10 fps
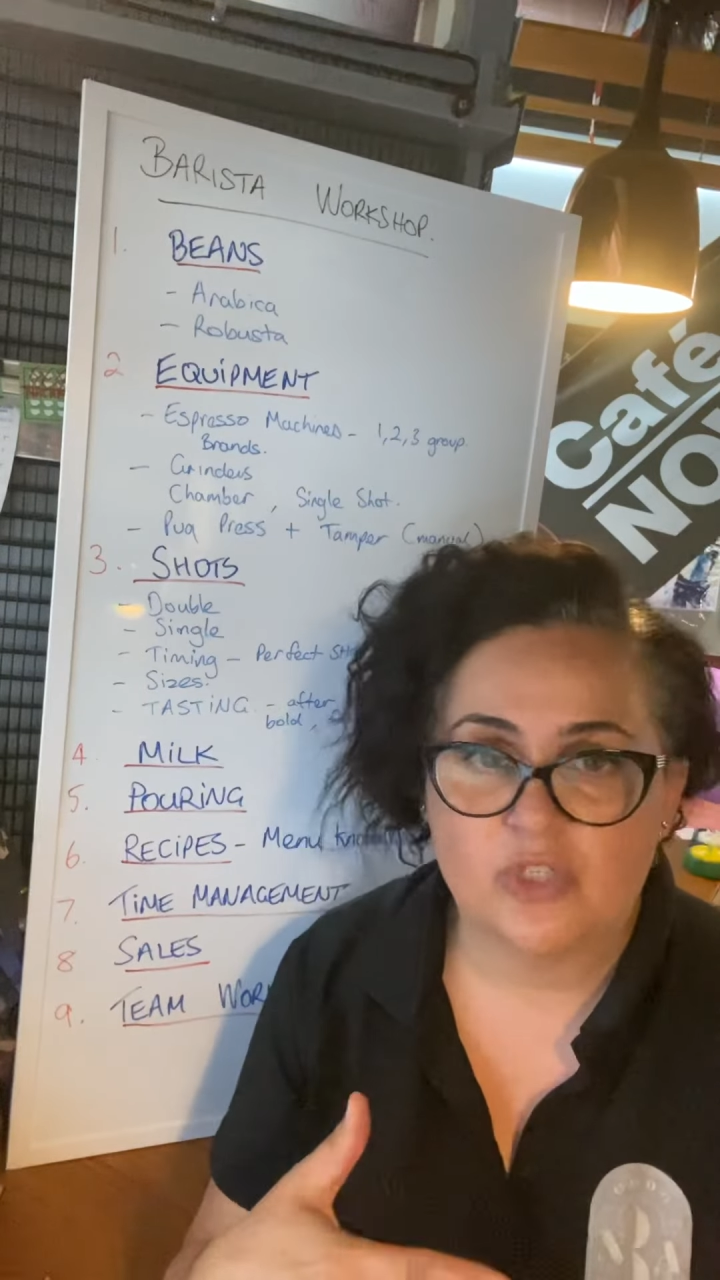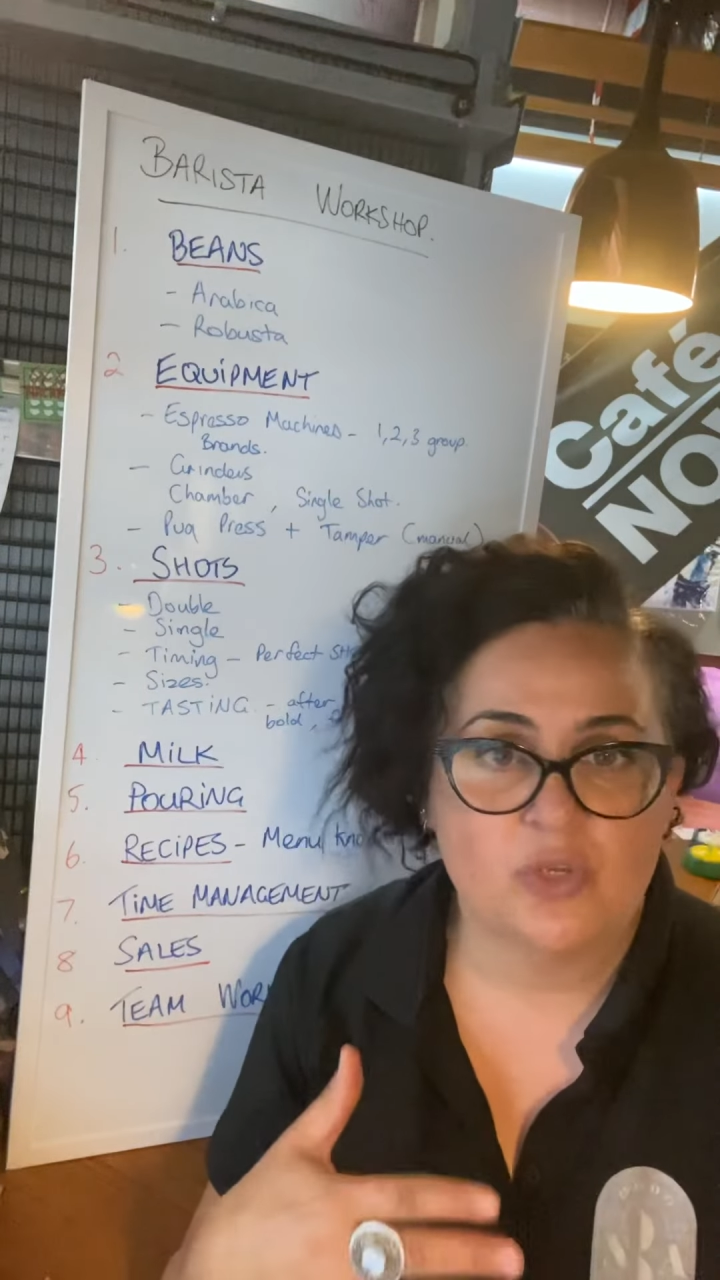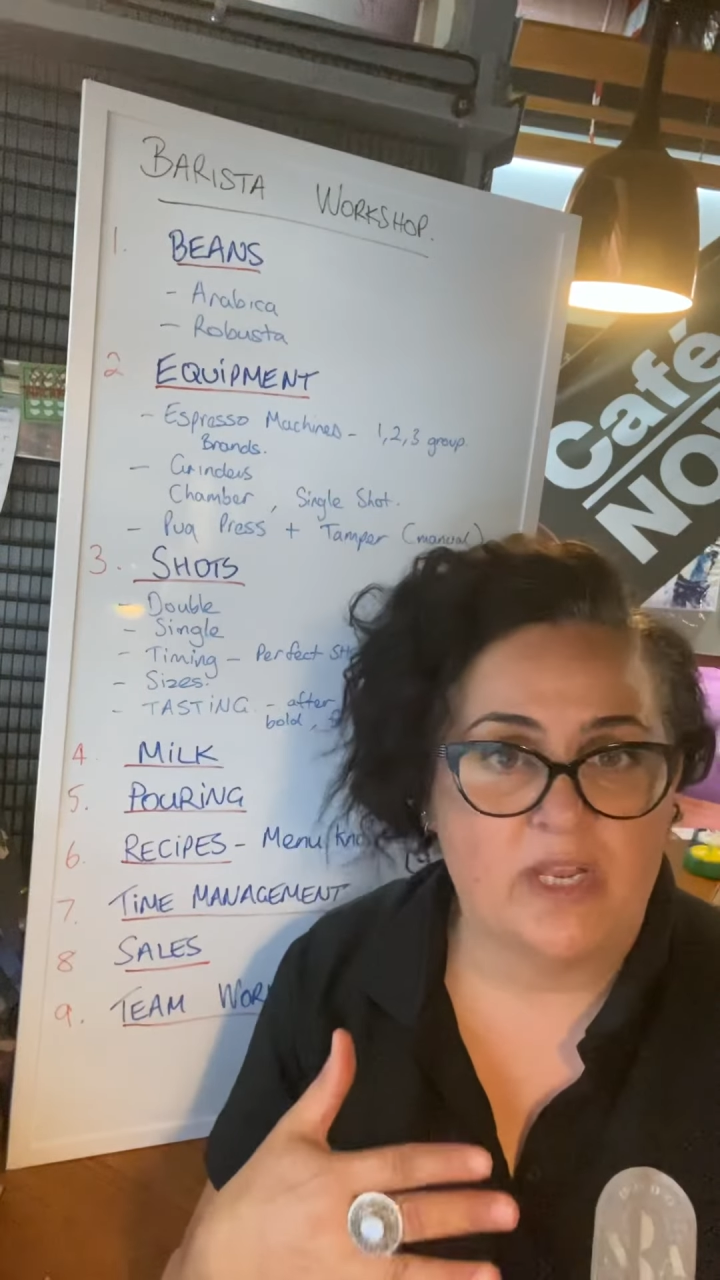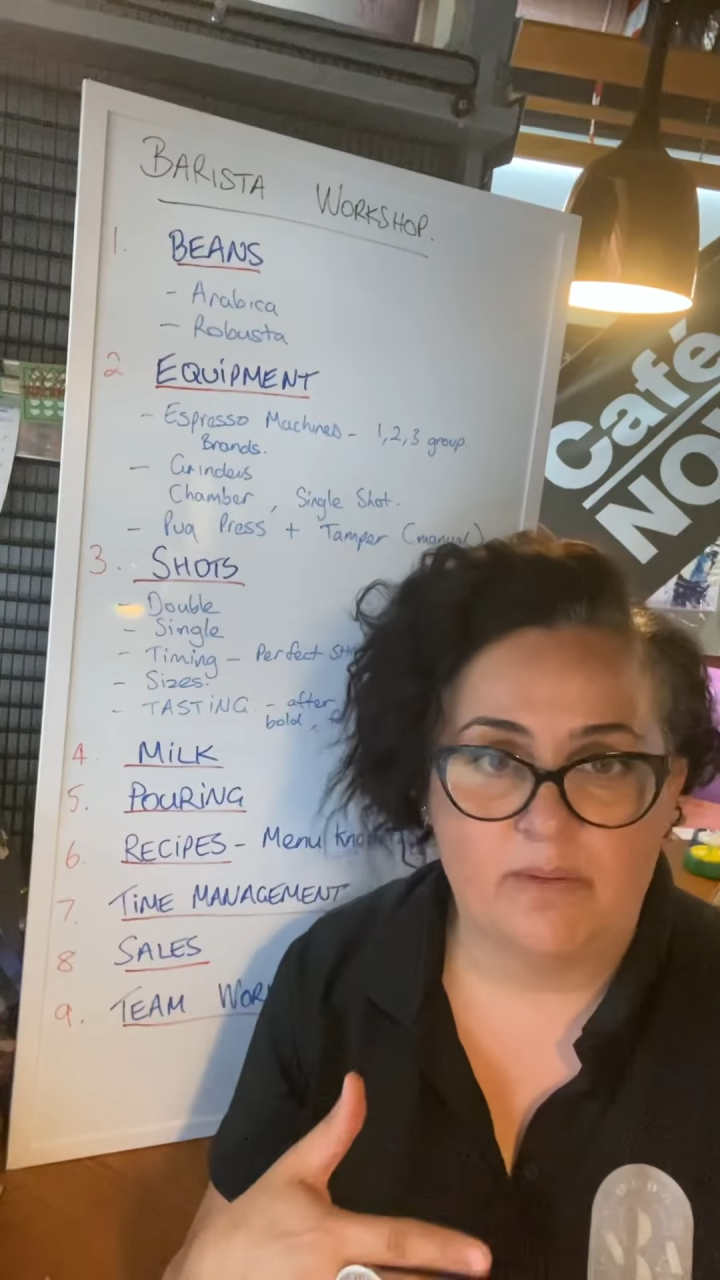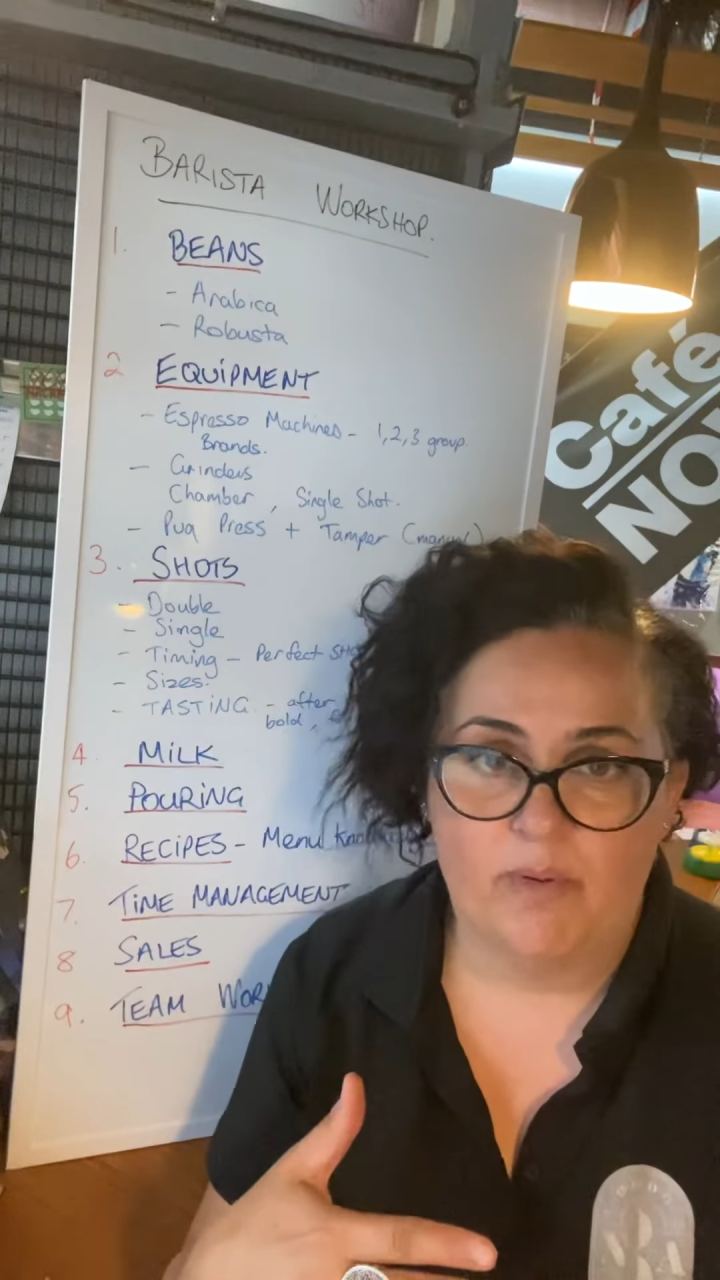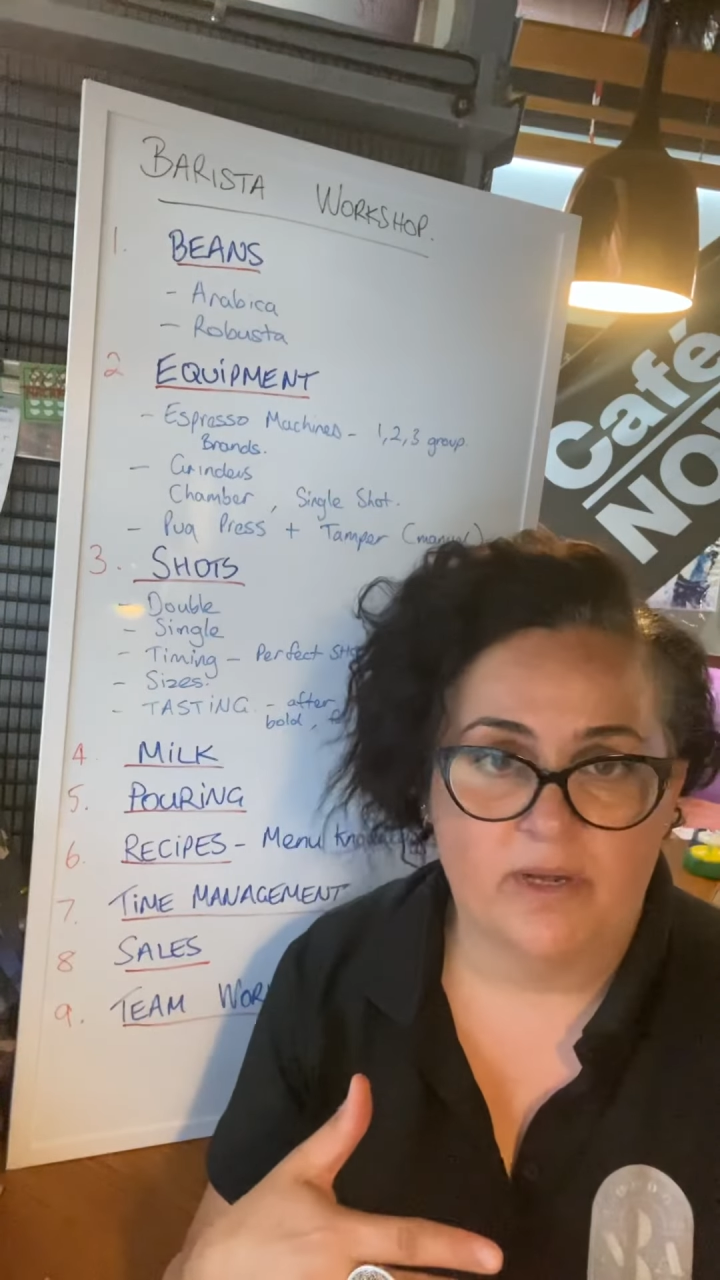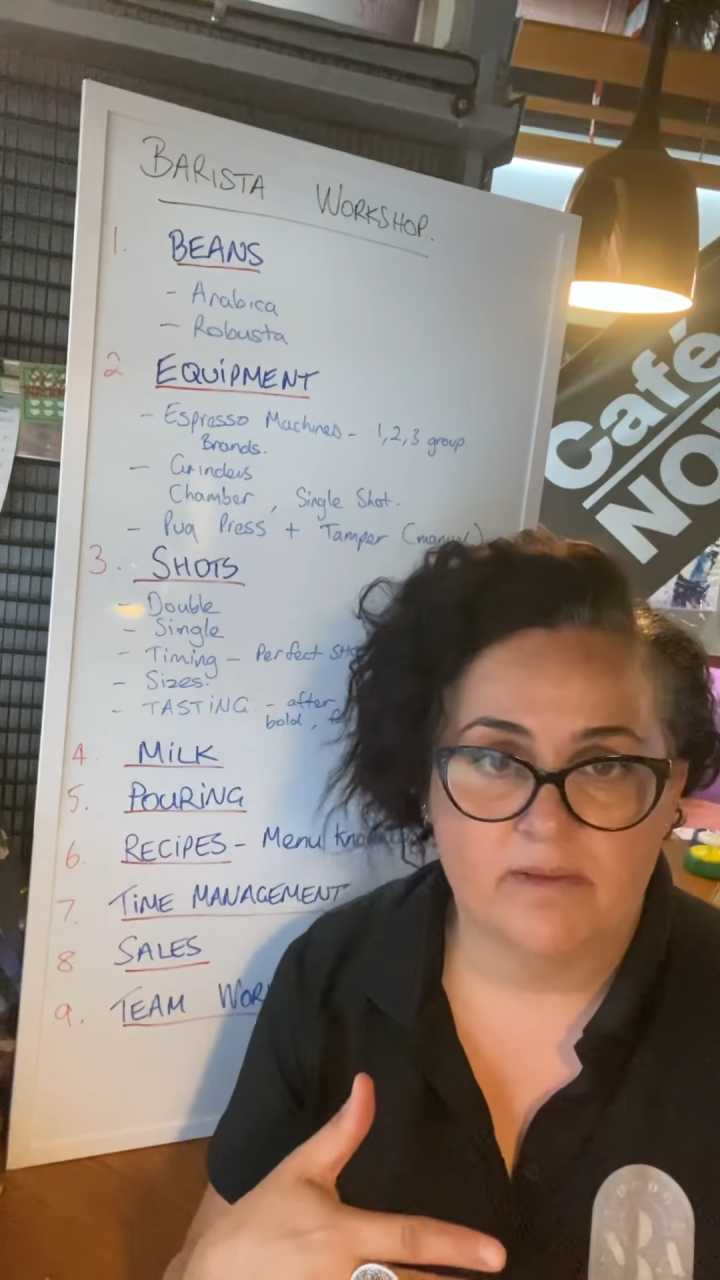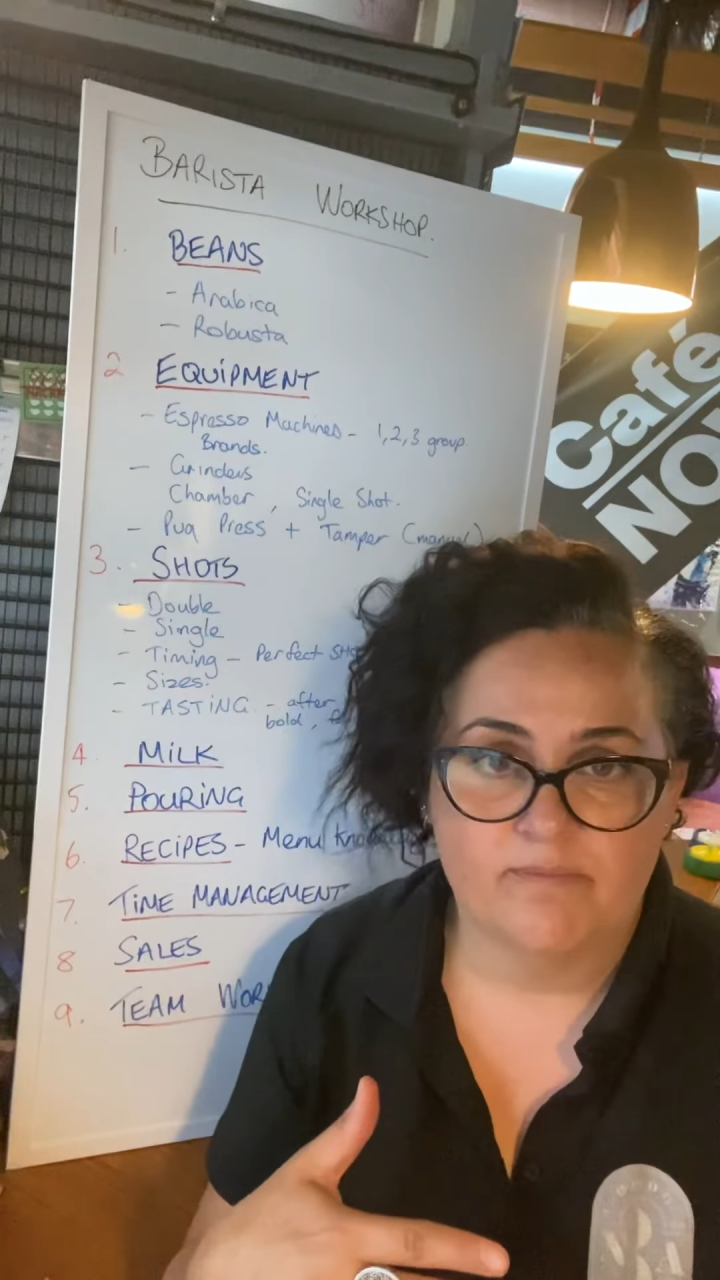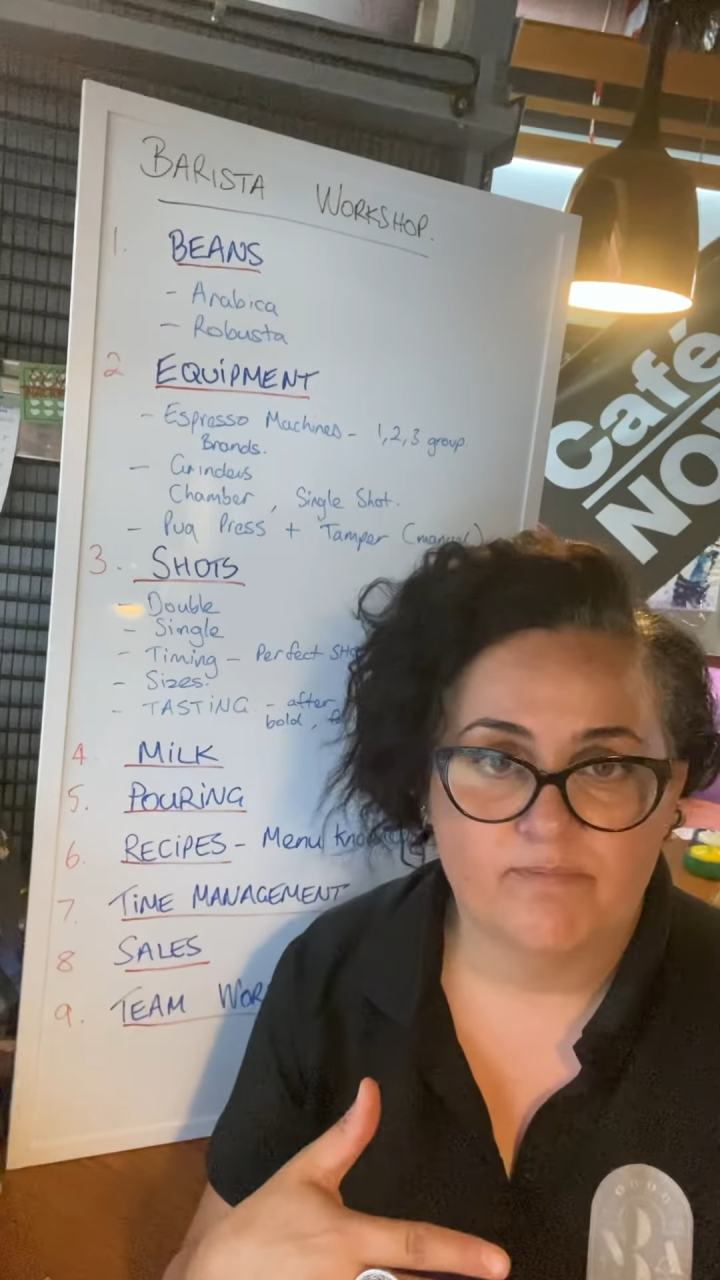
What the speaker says: to anybody